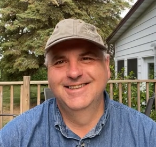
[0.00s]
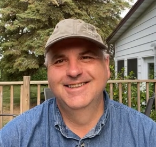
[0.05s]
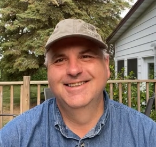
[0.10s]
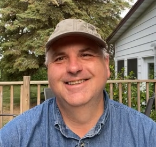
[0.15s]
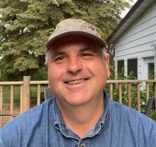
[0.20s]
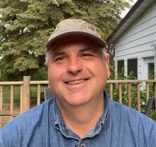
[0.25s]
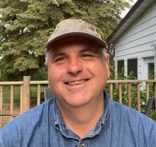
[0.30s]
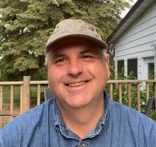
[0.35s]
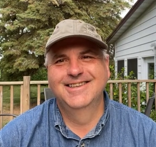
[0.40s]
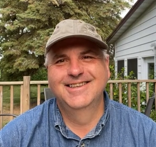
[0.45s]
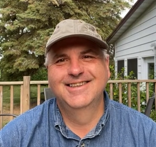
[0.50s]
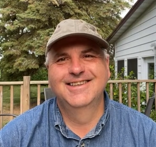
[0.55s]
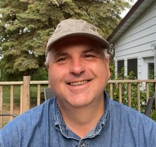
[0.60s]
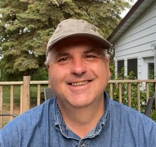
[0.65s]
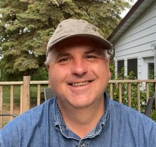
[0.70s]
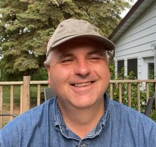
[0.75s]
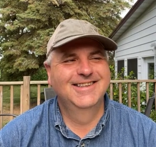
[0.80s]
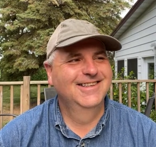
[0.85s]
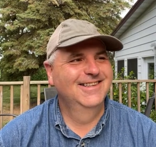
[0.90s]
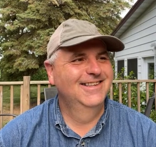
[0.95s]

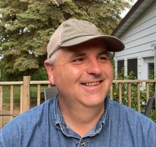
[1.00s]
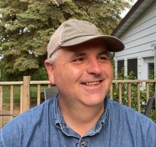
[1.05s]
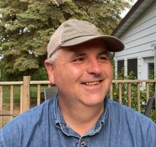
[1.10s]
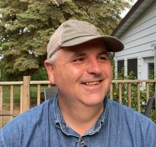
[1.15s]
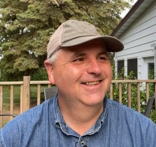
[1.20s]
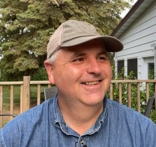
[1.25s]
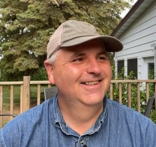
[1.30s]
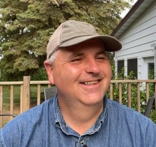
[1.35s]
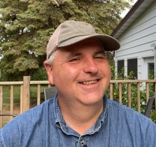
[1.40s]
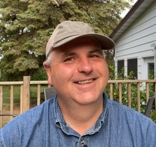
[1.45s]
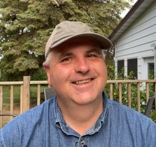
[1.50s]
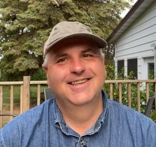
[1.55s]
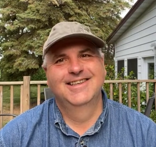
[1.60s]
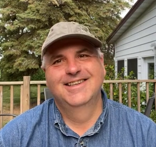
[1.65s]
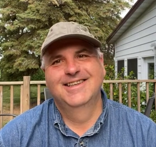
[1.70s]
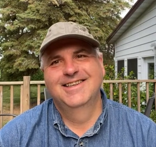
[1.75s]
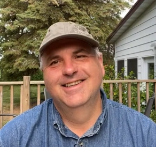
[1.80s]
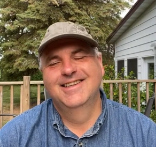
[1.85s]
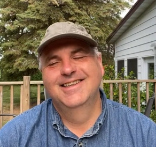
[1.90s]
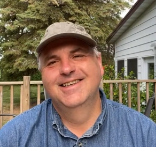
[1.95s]

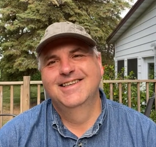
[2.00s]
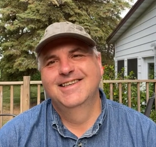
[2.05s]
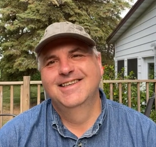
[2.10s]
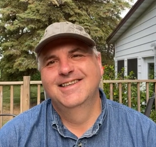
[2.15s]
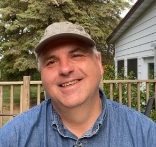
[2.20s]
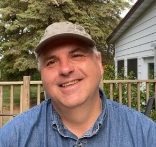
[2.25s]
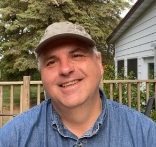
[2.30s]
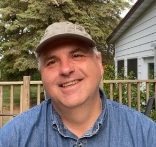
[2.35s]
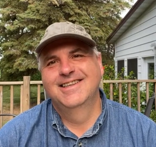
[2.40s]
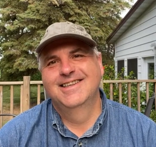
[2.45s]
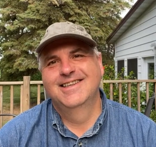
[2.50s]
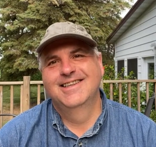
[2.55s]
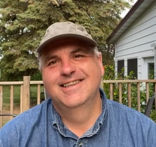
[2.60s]
(no one is talking)